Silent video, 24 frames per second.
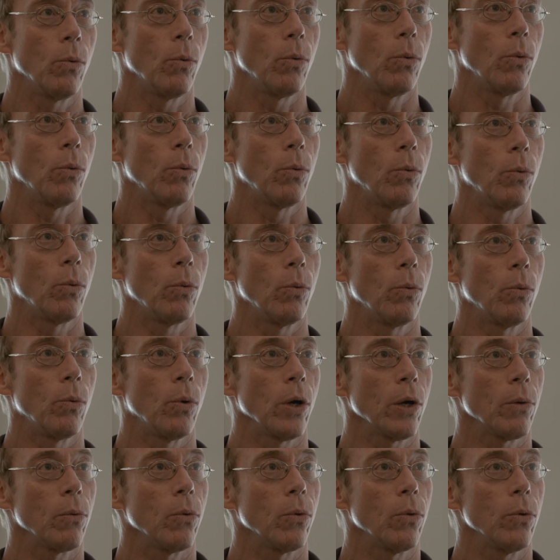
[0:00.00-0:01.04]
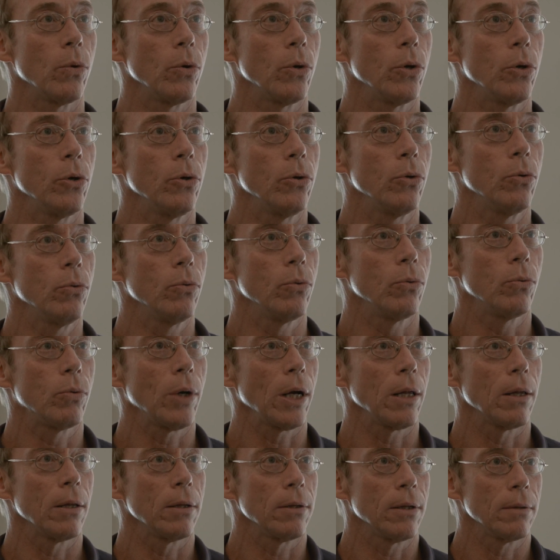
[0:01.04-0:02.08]
what, who,
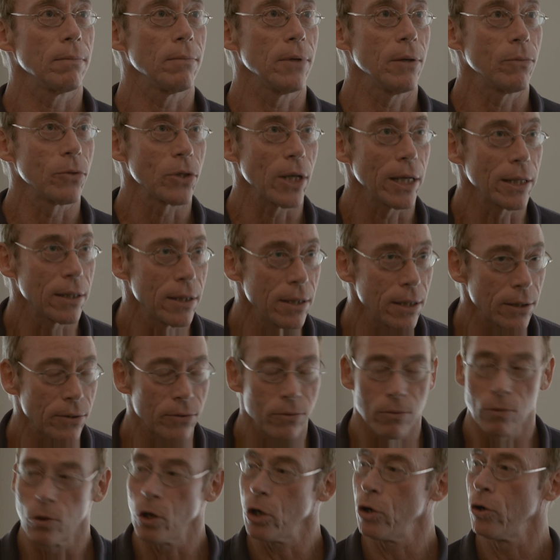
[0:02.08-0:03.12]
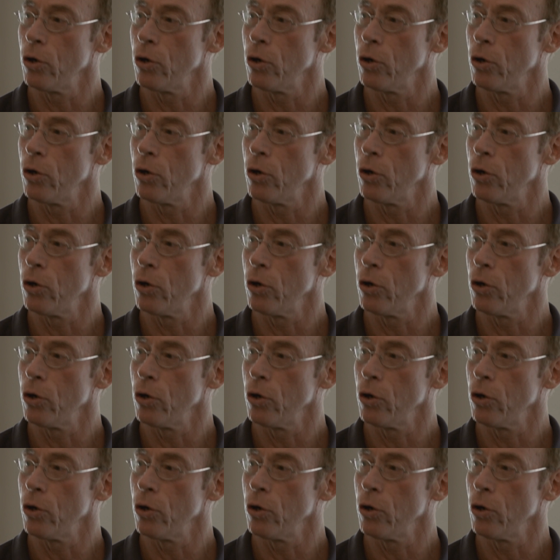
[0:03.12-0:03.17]
what, it was like this.